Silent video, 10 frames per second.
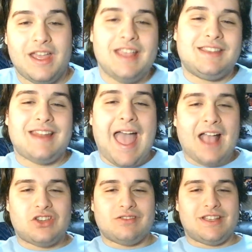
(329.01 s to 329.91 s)
isn't
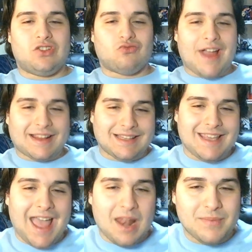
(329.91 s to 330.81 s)
actually
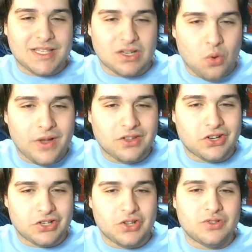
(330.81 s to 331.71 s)
directly Edmonton
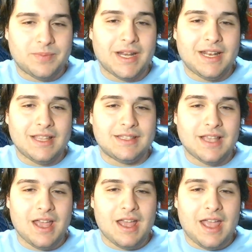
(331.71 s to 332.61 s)
Oiler news, but it's